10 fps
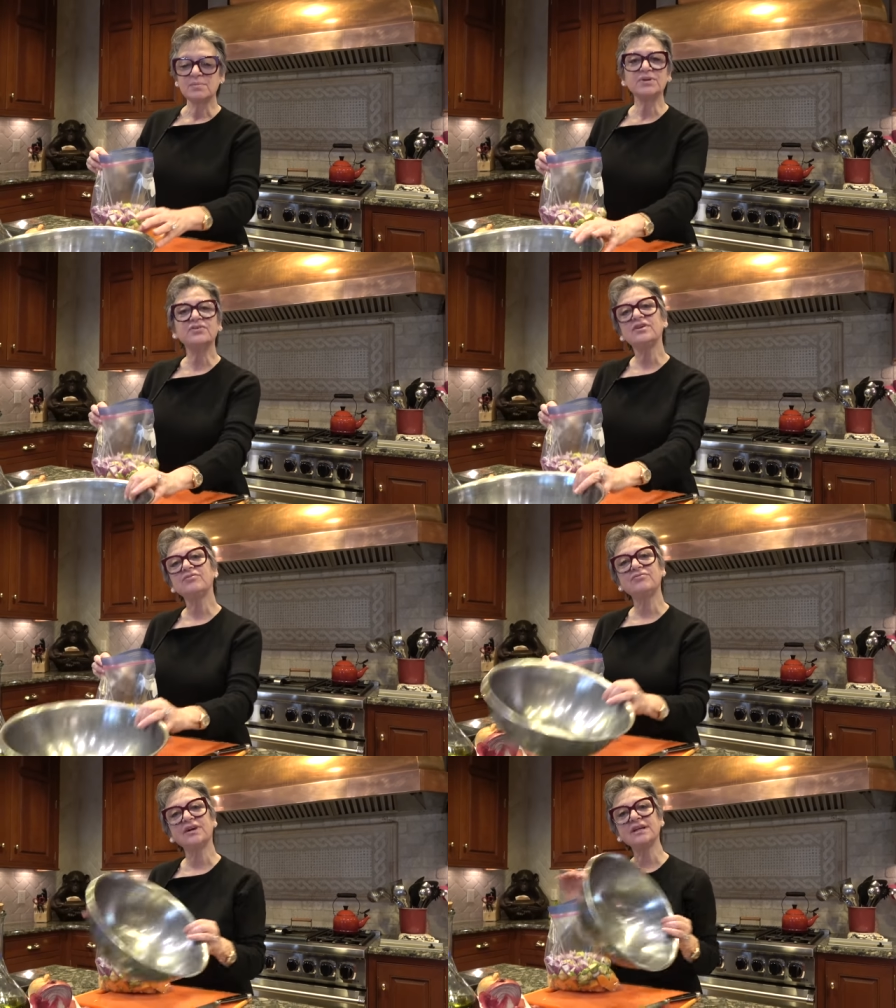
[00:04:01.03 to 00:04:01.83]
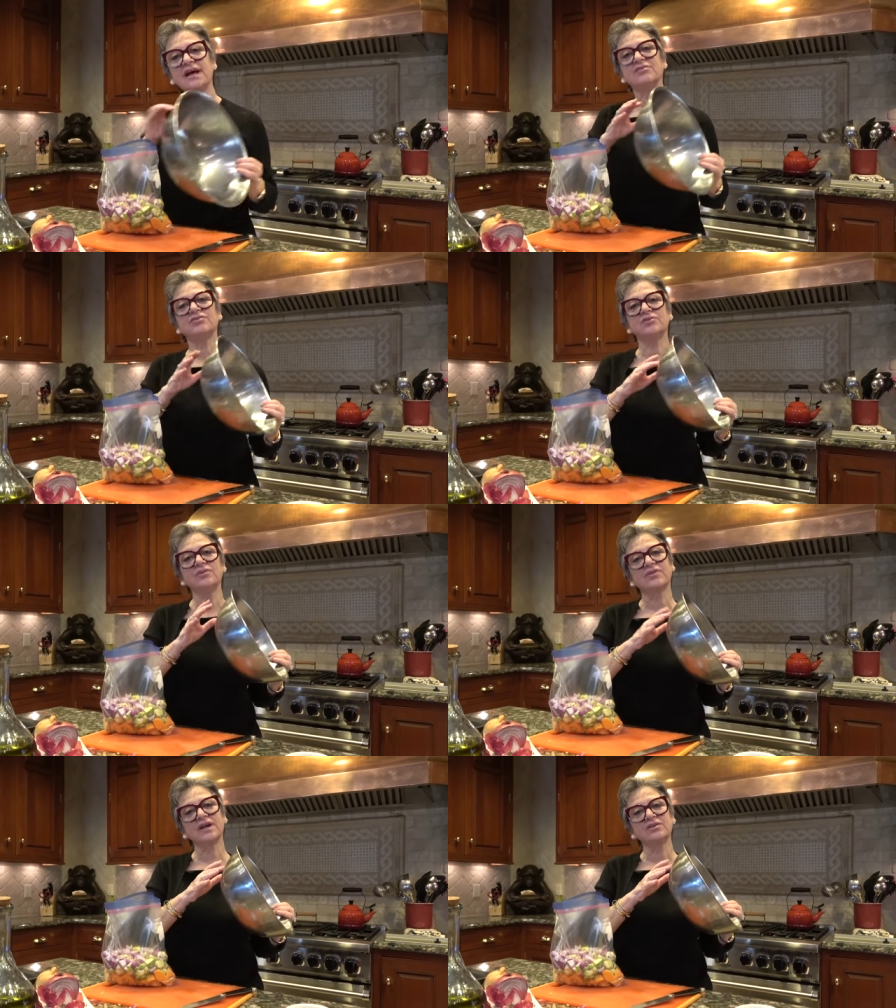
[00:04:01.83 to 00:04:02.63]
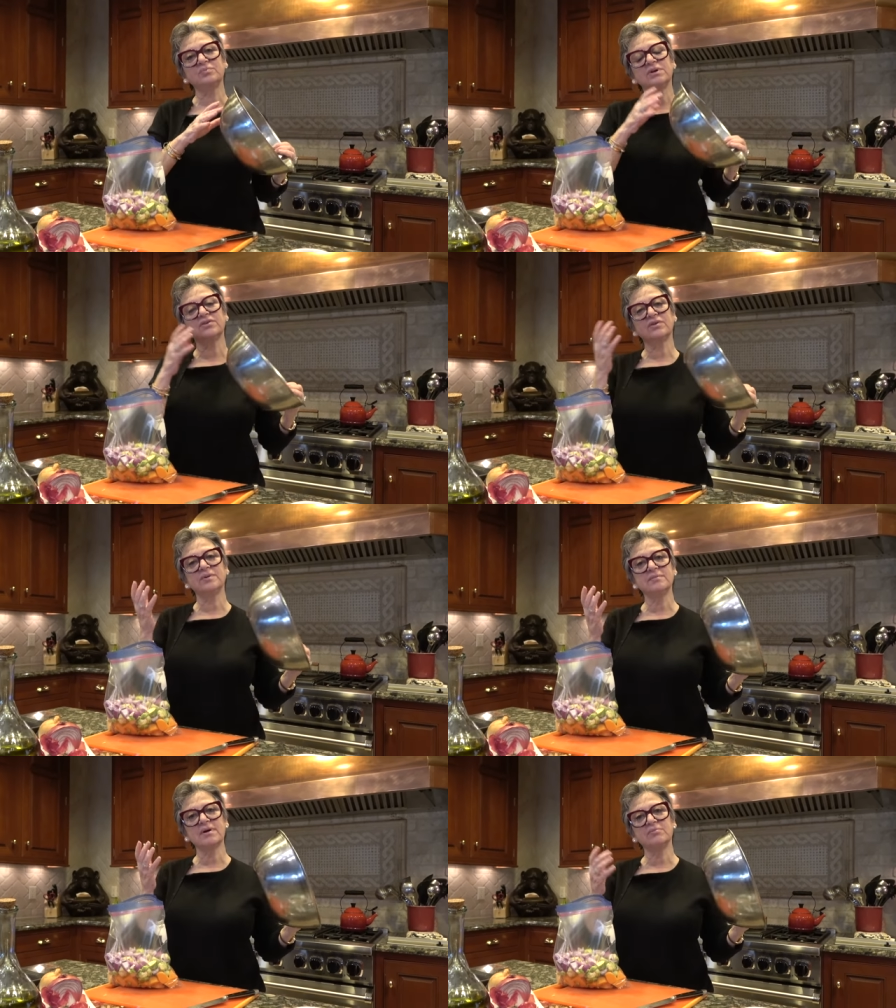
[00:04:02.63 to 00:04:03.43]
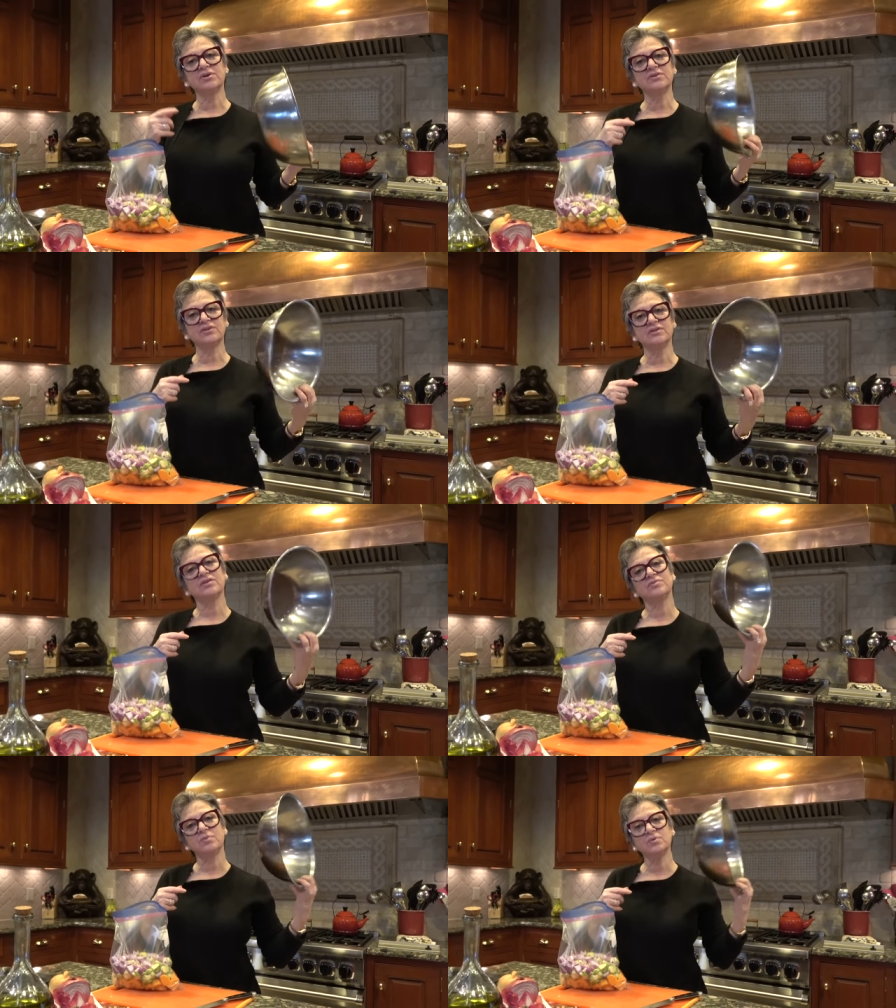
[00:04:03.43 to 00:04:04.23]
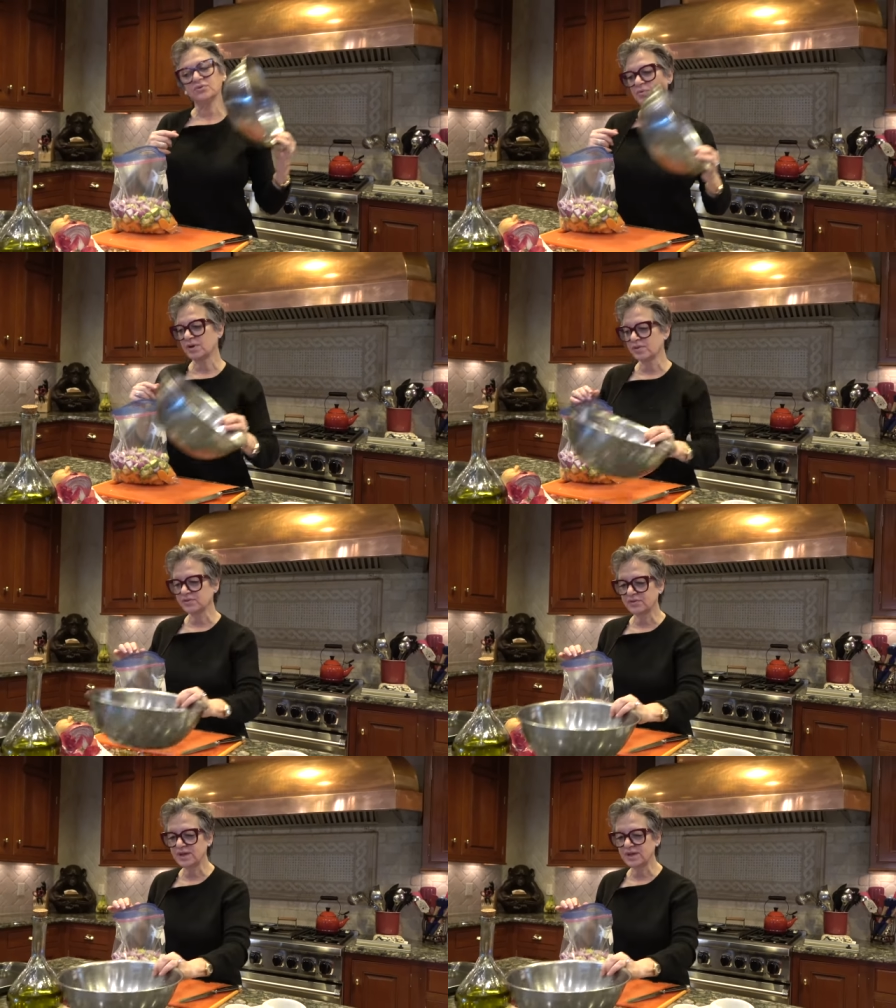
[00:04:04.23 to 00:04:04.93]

But isn't it funny how certain things bring so many memories, and this bowl is one of those